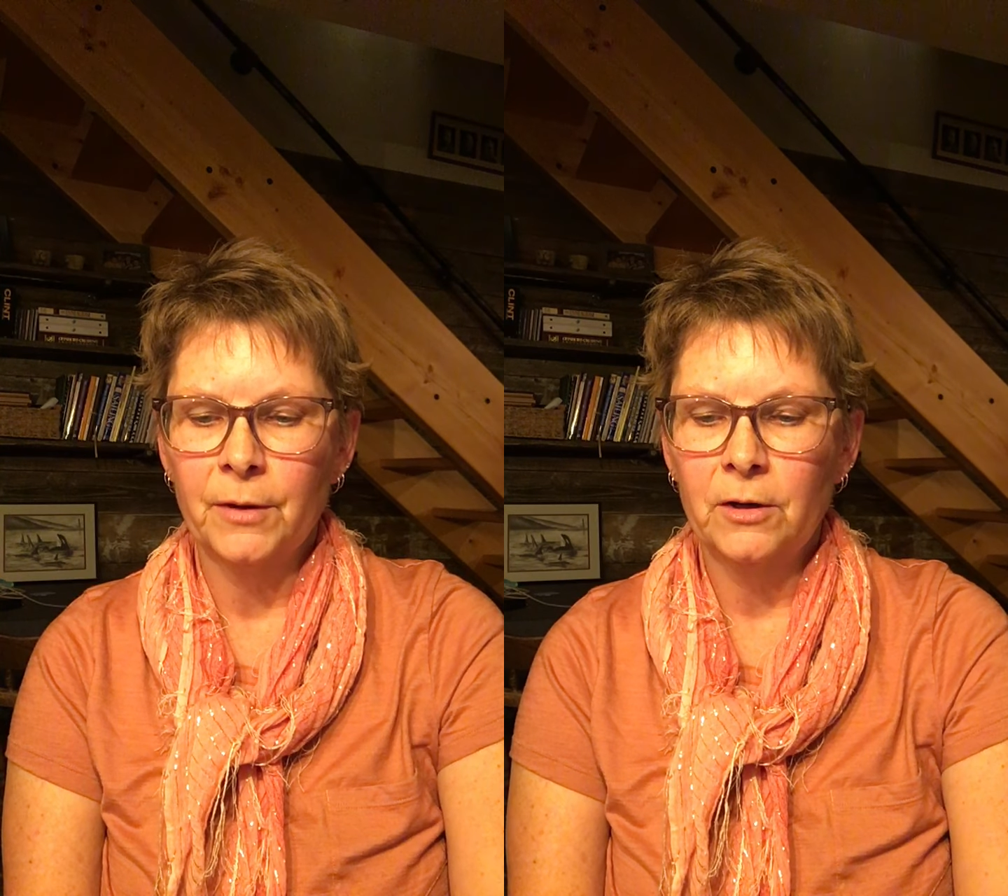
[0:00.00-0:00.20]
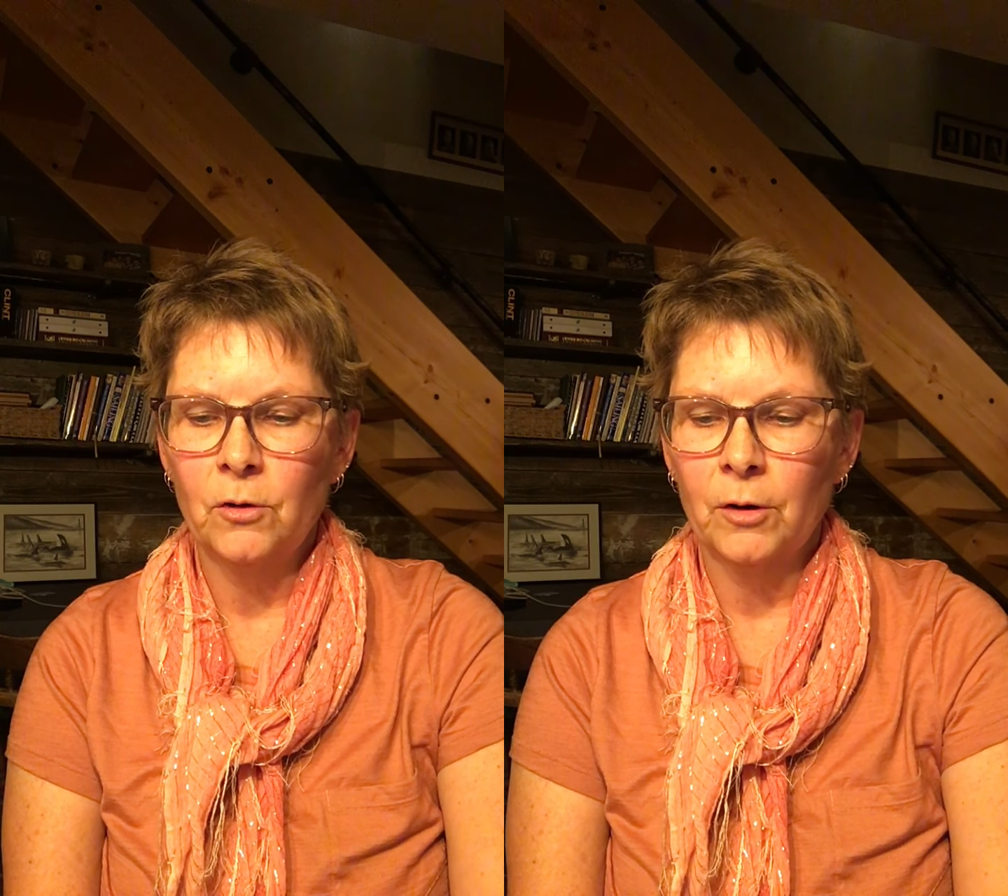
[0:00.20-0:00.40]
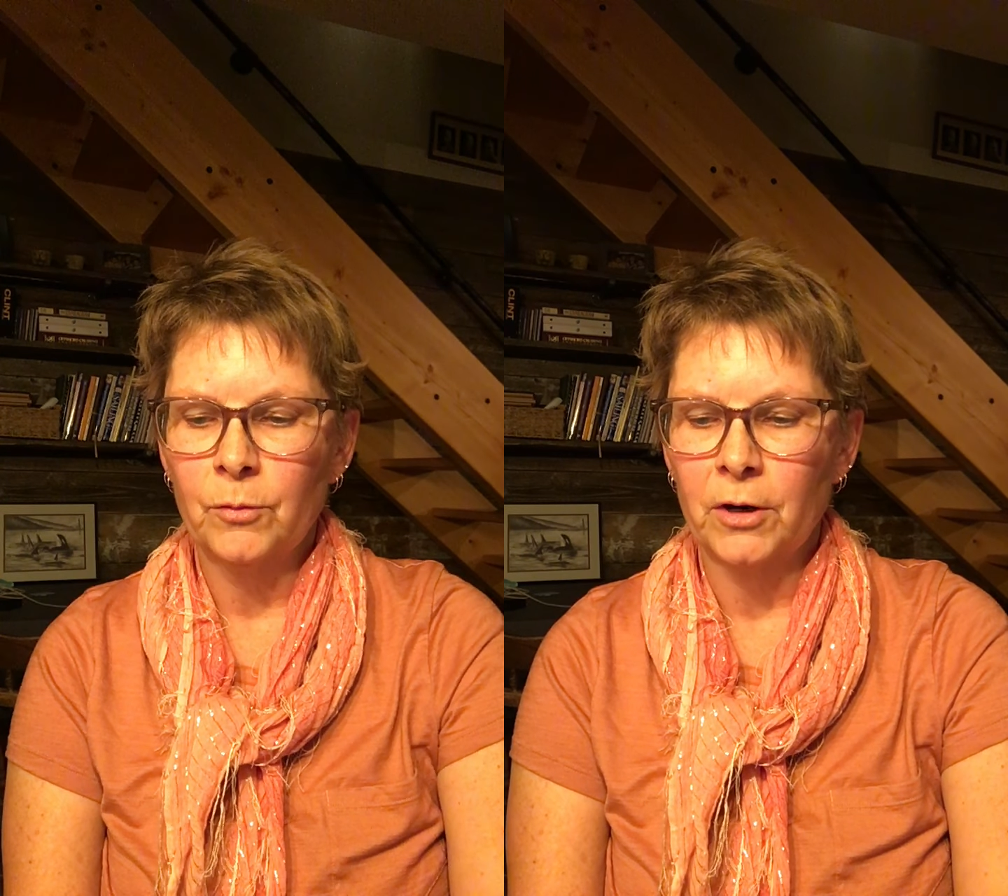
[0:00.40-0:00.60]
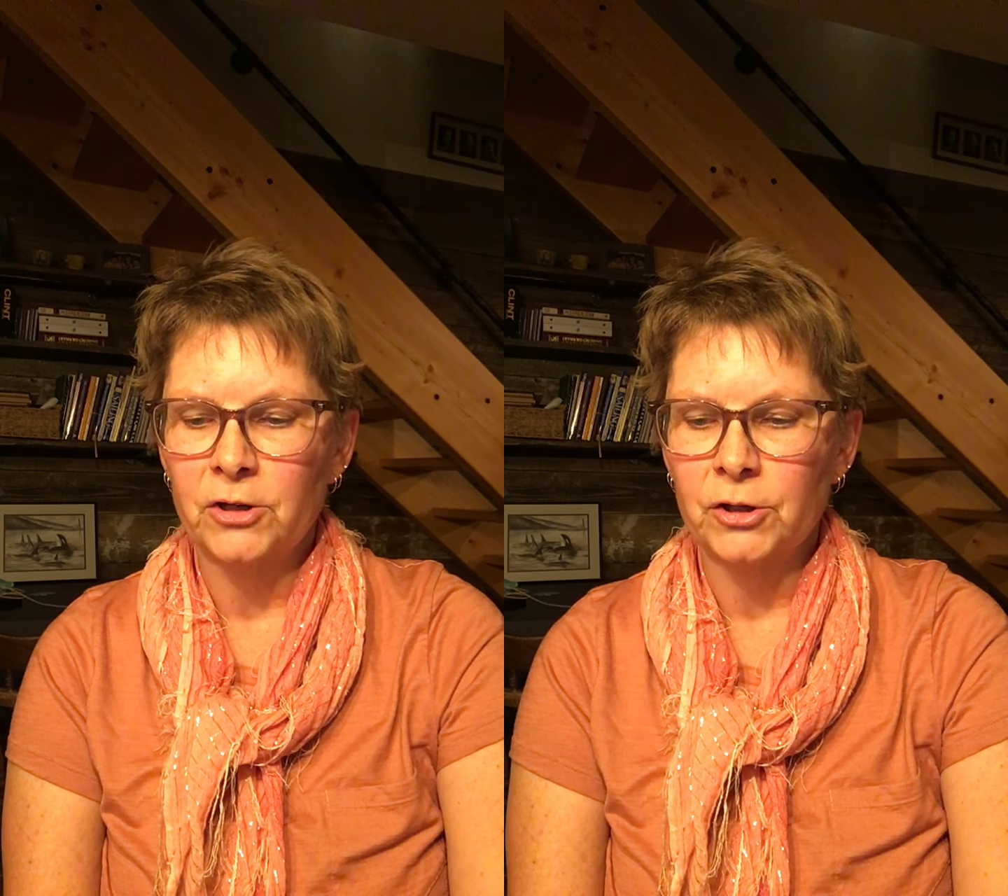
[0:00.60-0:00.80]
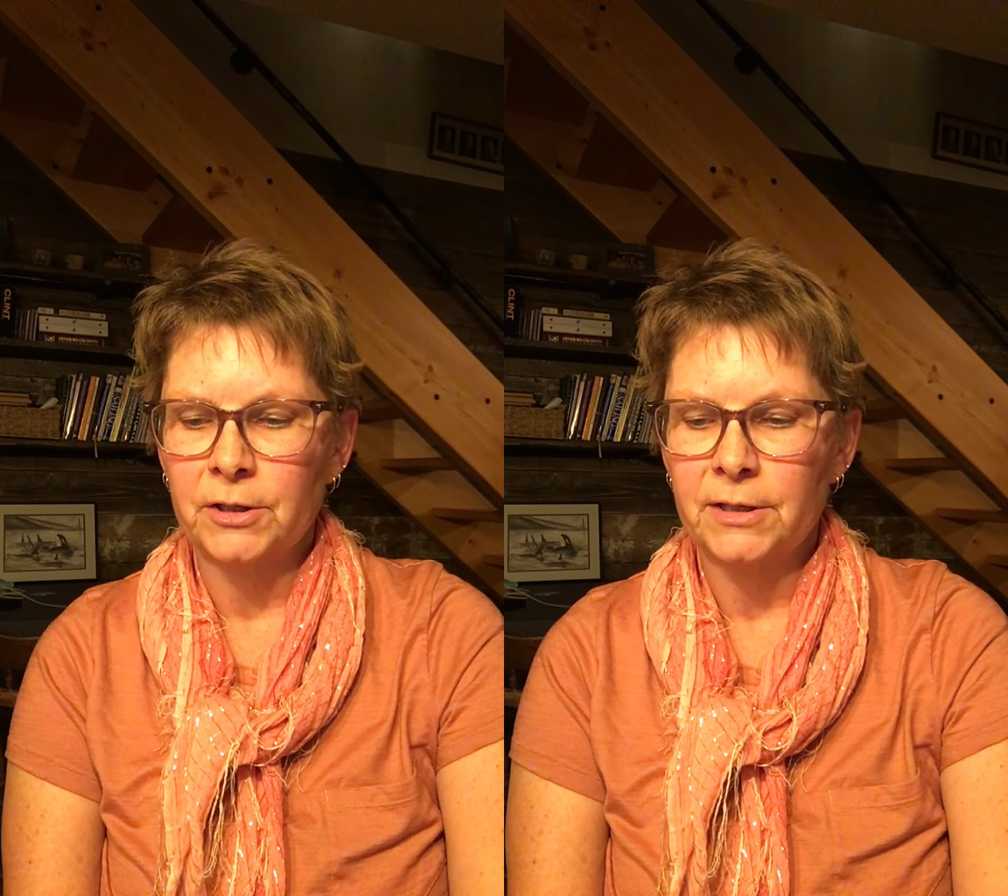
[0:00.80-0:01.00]
big
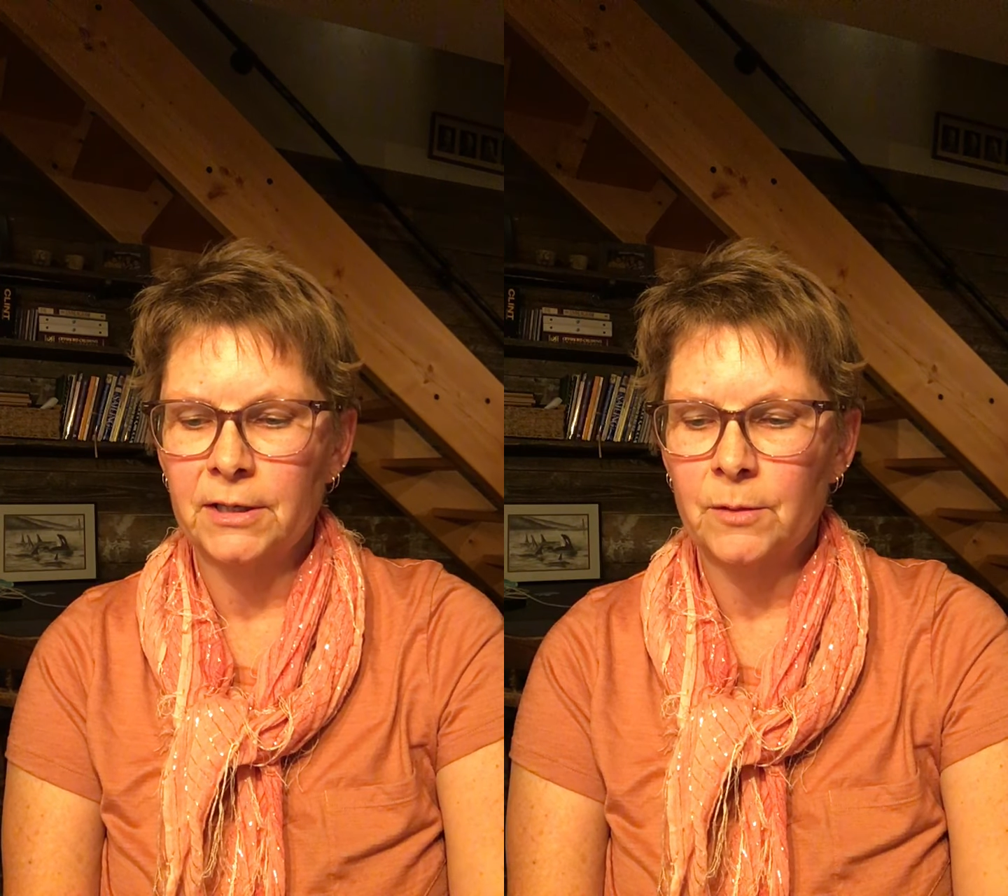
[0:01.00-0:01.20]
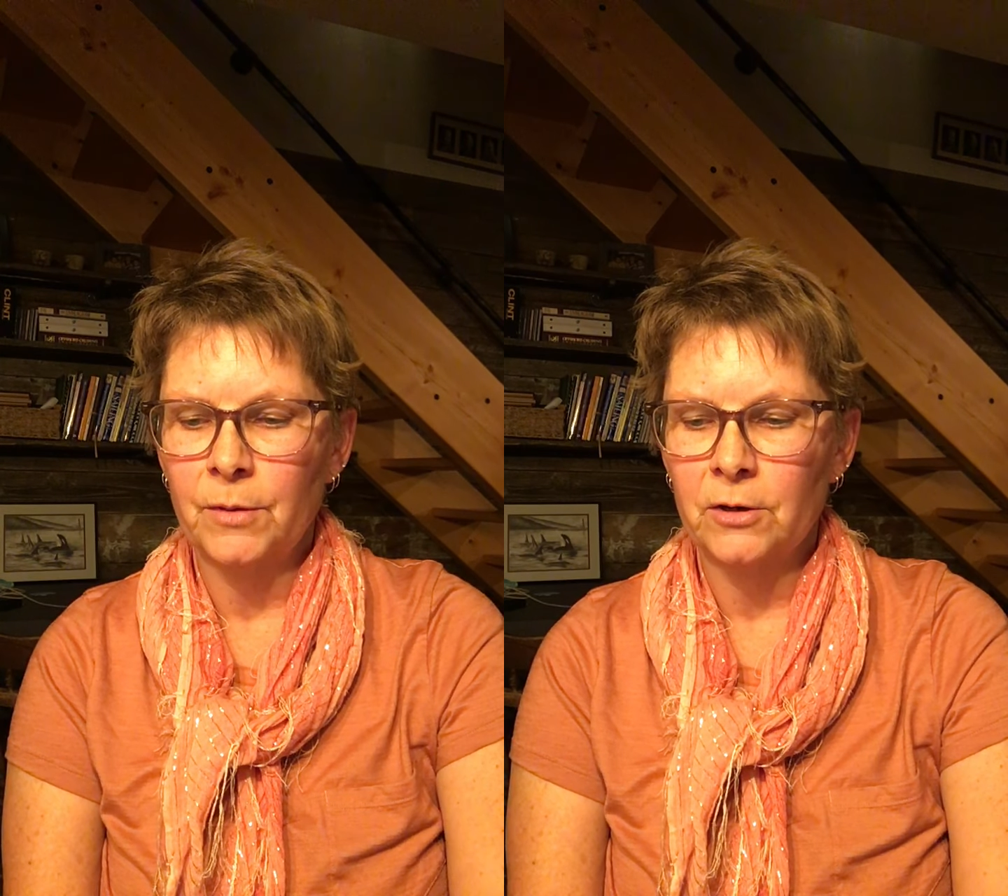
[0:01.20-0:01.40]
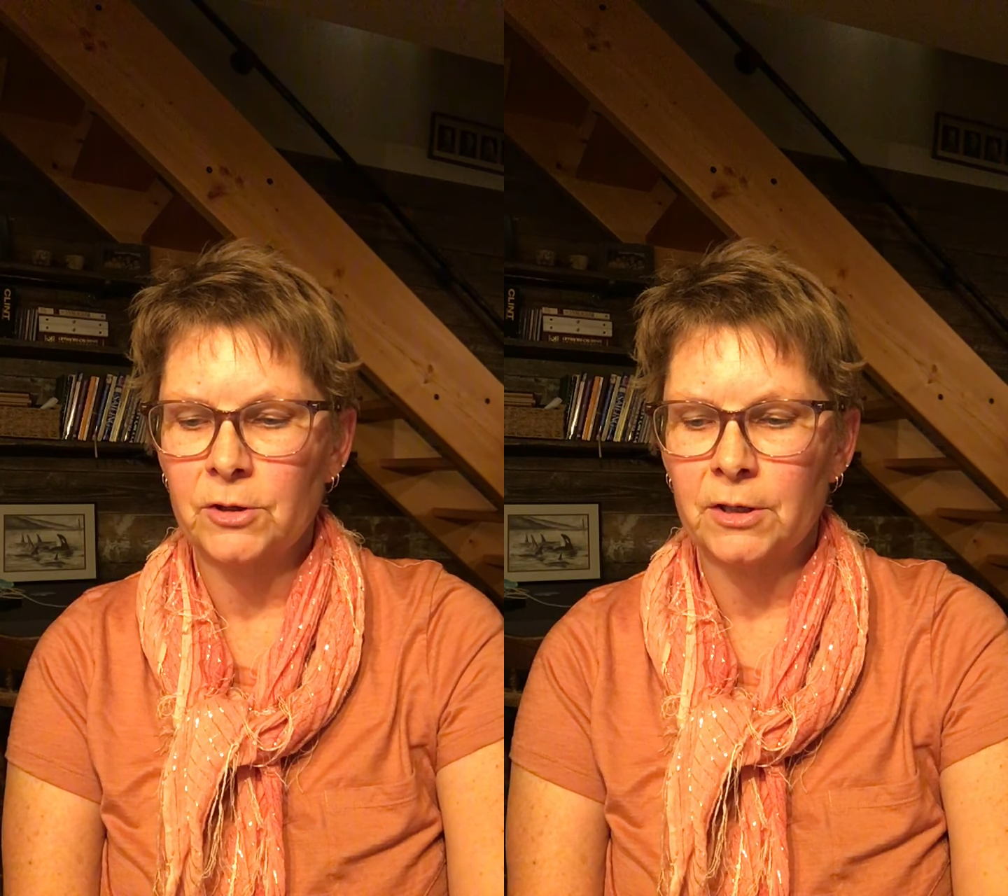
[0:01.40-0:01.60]
corporations disappears